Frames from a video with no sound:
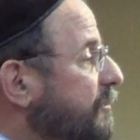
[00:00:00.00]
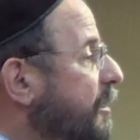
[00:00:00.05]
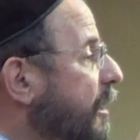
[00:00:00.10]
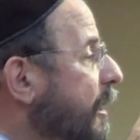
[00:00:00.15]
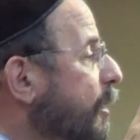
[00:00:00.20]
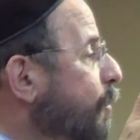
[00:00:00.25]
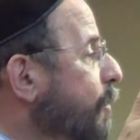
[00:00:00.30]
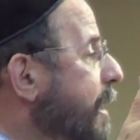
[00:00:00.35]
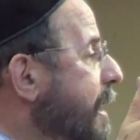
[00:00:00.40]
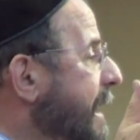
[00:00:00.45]

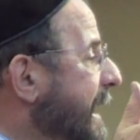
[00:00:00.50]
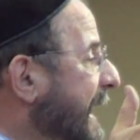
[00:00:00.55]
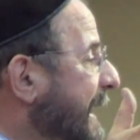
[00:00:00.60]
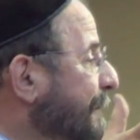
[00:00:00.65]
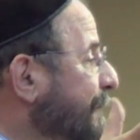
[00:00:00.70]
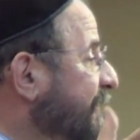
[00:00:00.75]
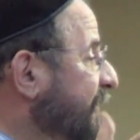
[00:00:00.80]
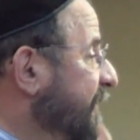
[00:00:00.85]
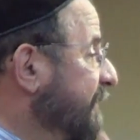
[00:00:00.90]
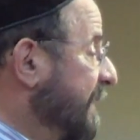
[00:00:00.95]
co
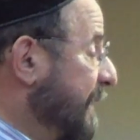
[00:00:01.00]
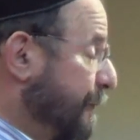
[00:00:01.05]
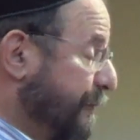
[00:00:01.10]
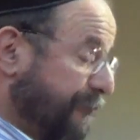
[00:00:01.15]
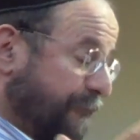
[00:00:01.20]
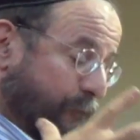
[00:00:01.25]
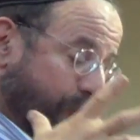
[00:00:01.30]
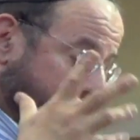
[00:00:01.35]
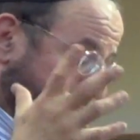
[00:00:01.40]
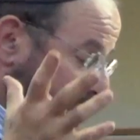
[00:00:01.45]
wives, got
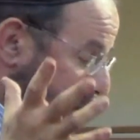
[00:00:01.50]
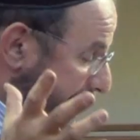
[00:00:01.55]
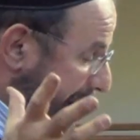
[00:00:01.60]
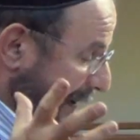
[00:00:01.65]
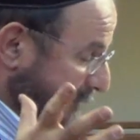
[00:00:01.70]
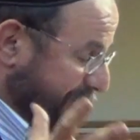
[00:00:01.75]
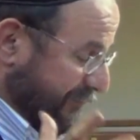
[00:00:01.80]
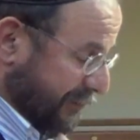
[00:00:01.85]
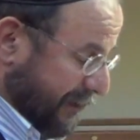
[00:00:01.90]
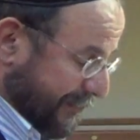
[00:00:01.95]
four
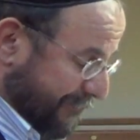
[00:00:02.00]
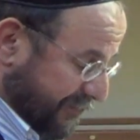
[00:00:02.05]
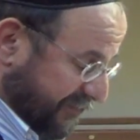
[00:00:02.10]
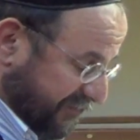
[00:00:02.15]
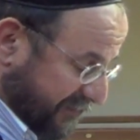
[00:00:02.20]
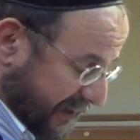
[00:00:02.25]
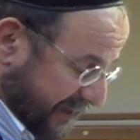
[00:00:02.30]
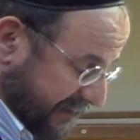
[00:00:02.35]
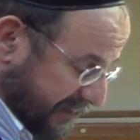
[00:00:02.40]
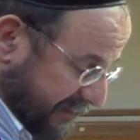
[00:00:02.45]
wives all of a
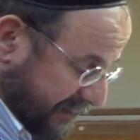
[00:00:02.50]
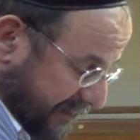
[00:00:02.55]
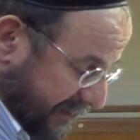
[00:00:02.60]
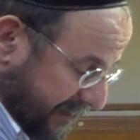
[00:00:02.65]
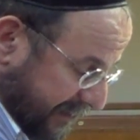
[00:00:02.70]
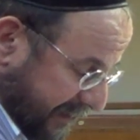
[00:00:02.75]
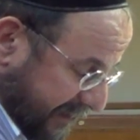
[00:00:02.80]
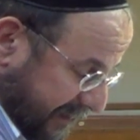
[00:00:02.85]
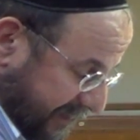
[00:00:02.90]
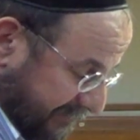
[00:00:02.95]
sudden.
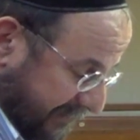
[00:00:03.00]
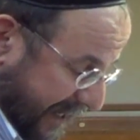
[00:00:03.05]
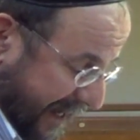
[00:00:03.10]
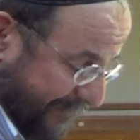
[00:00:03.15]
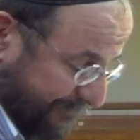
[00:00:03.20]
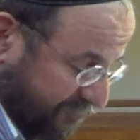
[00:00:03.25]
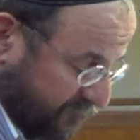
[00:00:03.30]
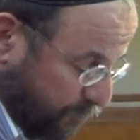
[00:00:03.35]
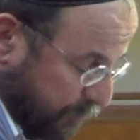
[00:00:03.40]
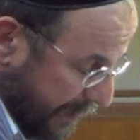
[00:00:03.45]
They
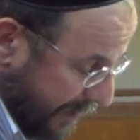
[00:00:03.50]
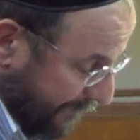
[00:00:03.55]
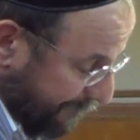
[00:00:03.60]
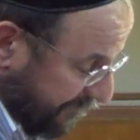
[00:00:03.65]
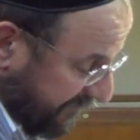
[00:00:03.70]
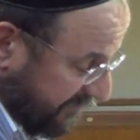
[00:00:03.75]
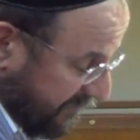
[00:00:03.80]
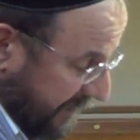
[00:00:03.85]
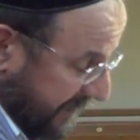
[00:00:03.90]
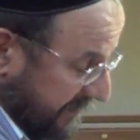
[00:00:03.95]
have
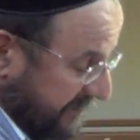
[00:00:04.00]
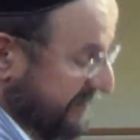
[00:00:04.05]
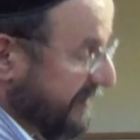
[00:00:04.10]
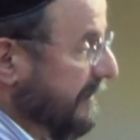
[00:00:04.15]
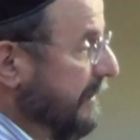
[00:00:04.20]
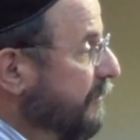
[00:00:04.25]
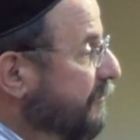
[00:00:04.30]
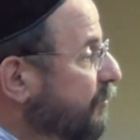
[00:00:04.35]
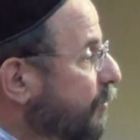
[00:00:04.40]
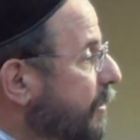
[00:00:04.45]
12 sons
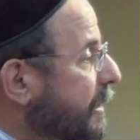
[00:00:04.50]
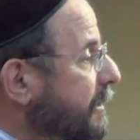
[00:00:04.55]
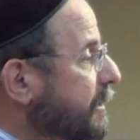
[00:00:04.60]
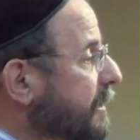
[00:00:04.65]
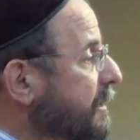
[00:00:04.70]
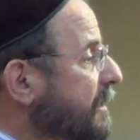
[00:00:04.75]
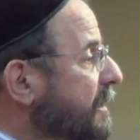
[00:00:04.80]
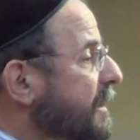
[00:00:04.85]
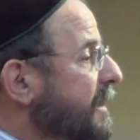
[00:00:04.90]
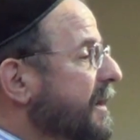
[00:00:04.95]
and a
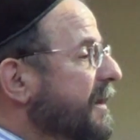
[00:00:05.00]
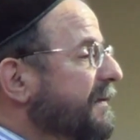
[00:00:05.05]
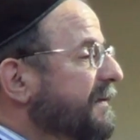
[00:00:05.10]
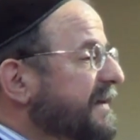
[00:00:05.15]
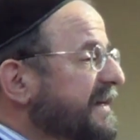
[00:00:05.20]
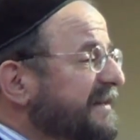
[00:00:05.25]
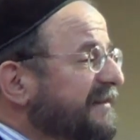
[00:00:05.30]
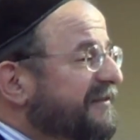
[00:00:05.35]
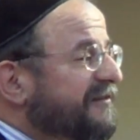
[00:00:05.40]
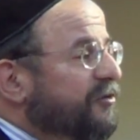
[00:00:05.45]
daughter.
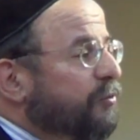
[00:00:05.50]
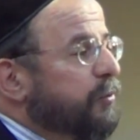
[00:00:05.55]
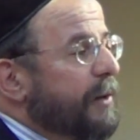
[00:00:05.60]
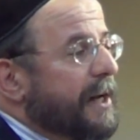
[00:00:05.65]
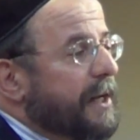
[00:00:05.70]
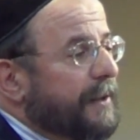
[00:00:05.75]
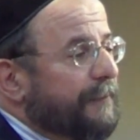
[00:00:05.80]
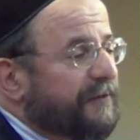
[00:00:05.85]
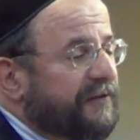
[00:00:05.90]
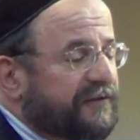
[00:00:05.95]
These
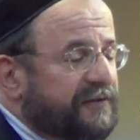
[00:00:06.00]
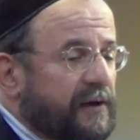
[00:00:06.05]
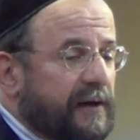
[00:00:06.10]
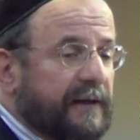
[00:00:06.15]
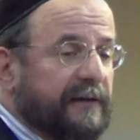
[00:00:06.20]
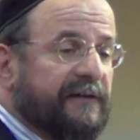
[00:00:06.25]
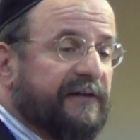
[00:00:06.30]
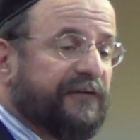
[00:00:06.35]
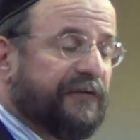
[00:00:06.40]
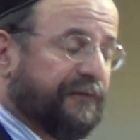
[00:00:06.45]
12
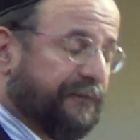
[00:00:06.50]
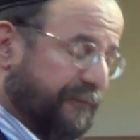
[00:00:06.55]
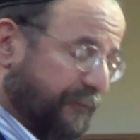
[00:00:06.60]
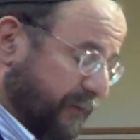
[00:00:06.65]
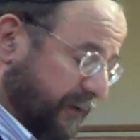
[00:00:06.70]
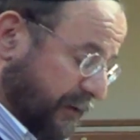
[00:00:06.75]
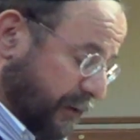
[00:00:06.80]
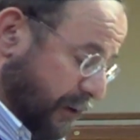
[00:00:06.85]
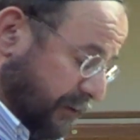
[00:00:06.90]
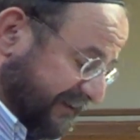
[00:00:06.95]
sons
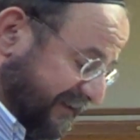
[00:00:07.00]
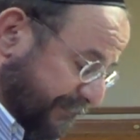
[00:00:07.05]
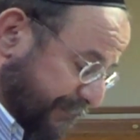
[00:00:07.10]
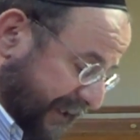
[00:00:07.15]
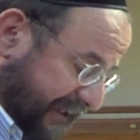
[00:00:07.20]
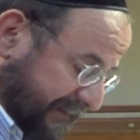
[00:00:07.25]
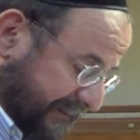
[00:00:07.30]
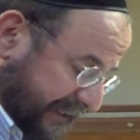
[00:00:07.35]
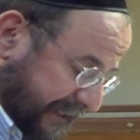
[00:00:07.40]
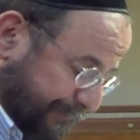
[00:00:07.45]

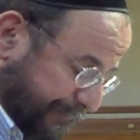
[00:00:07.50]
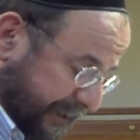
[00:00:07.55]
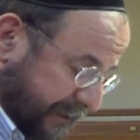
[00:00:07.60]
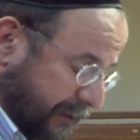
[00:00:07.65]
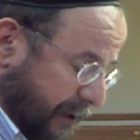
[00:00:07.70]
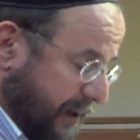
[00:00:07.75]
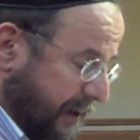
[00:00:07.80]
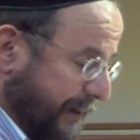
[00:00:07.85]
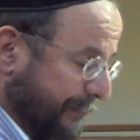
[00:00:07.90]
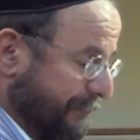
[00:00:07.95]
ultimately
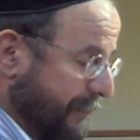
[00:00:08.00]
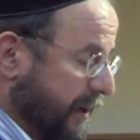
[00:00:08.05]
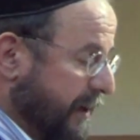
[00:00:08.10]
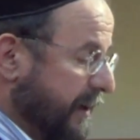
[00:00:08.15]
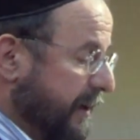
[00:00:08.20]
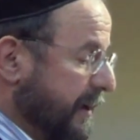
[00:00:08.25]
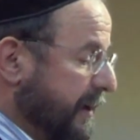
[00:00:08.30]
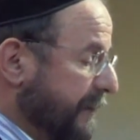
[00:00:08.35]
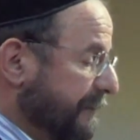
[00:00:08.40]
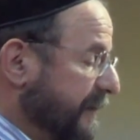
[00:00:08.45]
become
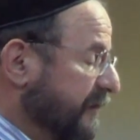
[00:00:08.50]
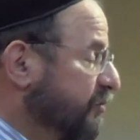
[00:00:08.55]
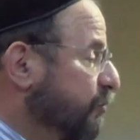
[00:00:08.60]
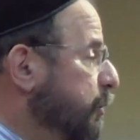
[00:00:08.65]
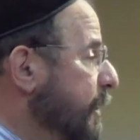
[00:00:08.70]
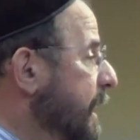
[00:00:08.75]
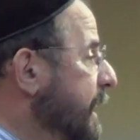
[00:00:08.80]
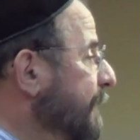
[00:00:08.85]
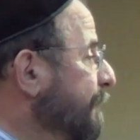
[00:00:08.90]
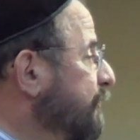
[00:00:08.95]
the
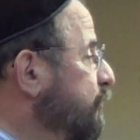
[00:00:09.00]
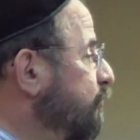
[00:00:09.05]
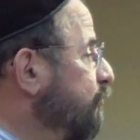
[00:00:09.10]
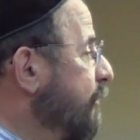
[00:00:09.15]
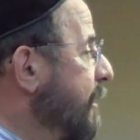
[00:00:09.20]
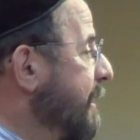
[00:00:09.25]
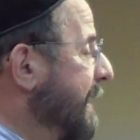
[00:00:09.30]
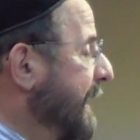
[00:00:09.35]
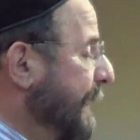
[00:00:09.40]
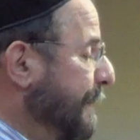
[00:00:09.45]
12
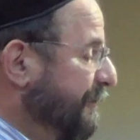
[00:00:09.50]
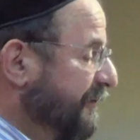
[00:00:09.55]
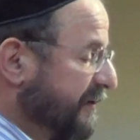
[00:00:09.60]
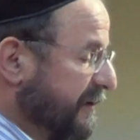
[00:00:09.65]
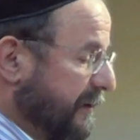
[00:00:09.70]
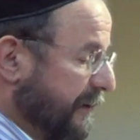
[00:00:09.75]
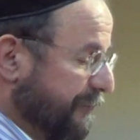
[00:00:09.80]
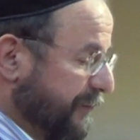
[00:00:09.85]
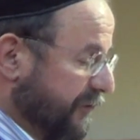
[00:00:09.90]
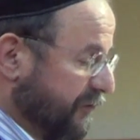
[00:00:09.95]
tribes
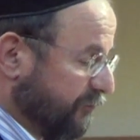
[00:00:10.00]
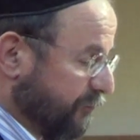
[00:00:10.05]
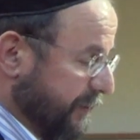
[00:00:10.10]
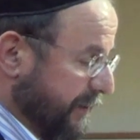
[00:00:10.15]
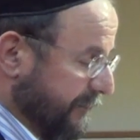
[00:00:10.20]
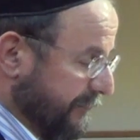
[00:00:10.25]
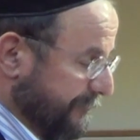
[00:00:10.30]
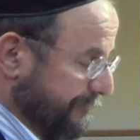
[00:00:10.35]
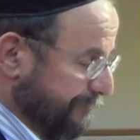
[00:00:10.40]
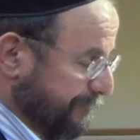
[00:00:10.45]
of
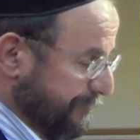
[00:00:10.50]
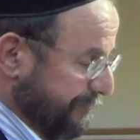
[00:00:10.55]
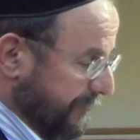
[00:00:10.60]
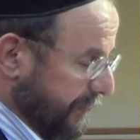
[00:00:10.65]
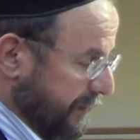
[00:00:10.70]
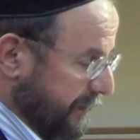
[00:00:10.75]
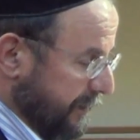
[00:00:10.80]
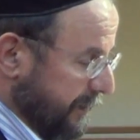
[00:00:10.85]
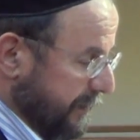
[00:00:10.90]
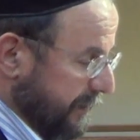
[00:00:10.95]
Israel.
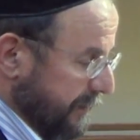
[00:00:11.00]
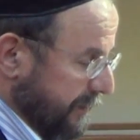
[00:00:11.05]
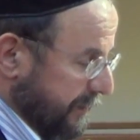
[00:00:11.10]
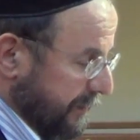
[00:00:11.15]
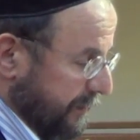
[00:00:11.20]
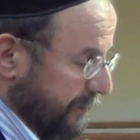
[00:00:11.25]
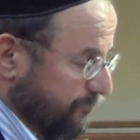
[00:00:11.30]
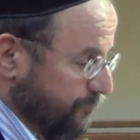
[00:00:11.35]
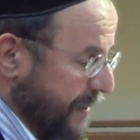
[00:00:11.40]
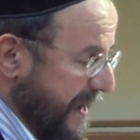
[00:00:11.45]

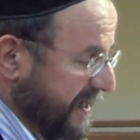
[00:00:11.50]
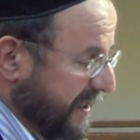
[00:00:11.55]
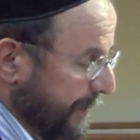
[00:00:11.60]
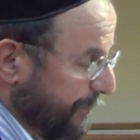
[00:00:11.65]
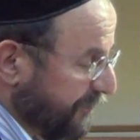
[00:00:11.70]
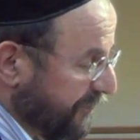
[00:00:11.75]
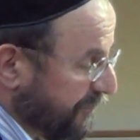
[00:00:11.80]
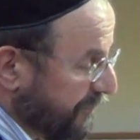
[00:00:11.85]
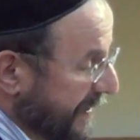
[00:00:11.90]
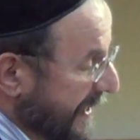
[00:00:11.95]

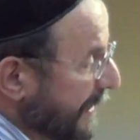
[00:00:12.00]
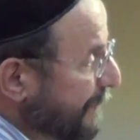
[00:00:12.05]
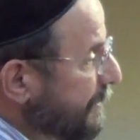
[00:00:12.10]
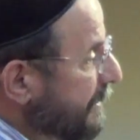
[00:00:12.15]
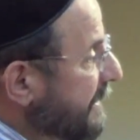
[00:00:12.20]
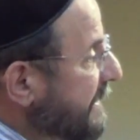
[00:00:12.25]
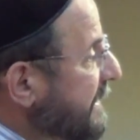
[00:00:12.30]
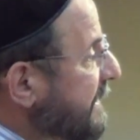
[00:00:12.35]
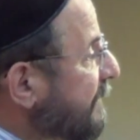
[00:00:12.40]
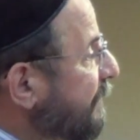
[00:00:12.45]
Jacob's
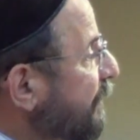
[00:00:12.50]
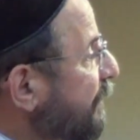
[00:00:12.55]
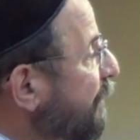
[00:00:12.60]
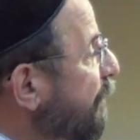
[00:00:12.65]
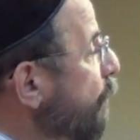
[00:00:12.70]
family is